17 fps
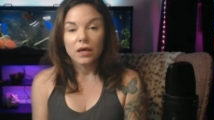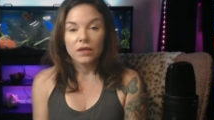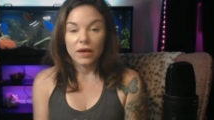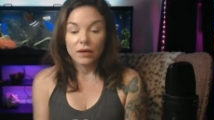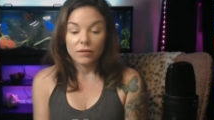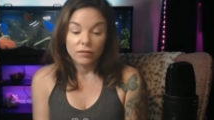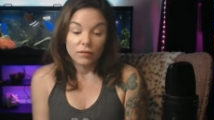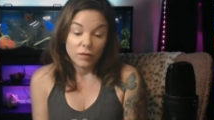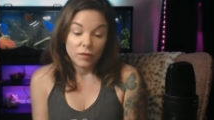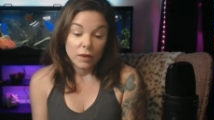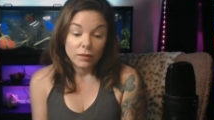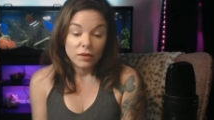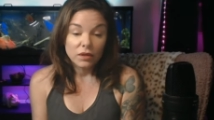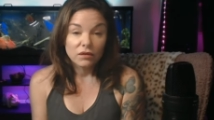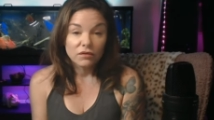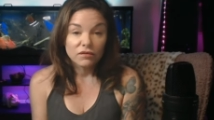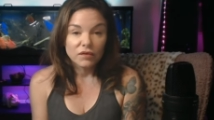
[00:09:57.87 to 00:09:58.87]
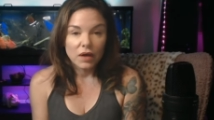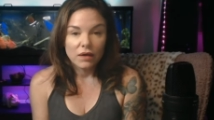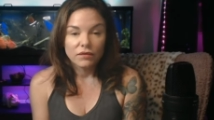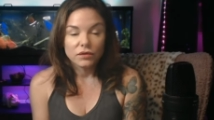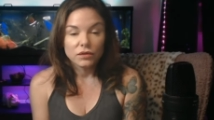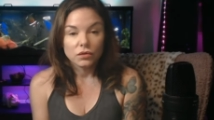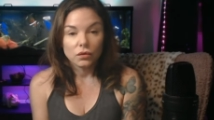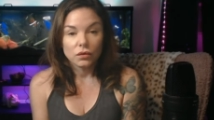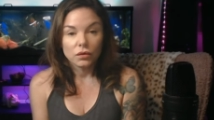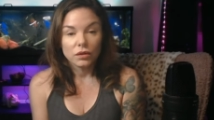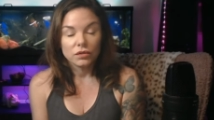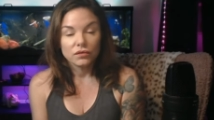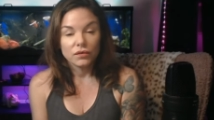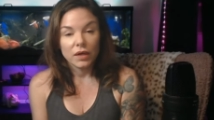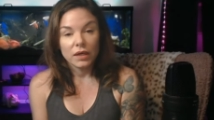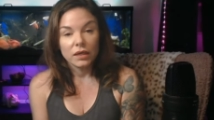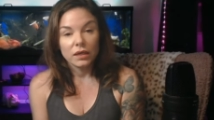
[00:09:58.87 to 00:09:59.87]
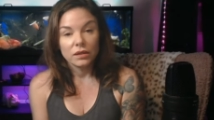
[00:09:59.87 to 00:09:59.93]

that may be the Five of Swords, right?